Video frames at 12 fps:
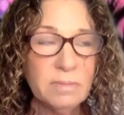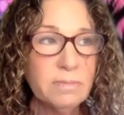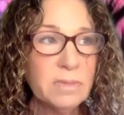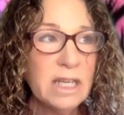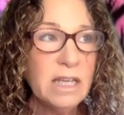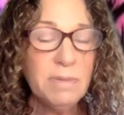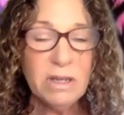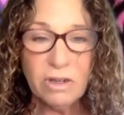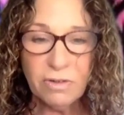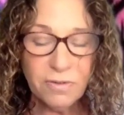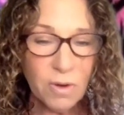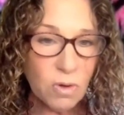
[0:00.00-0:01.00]
Keeping your
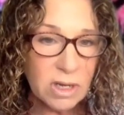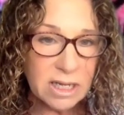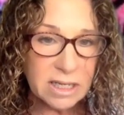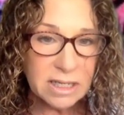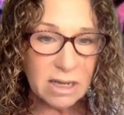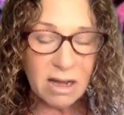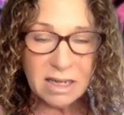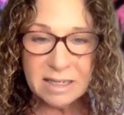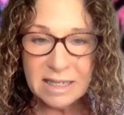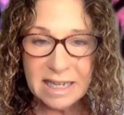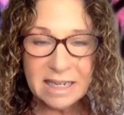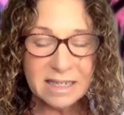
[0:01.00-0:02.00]
focus on
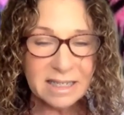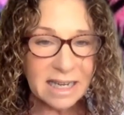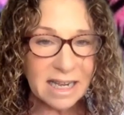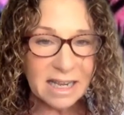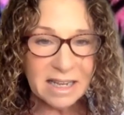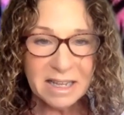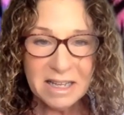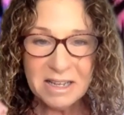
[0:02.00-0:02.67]
day-to-day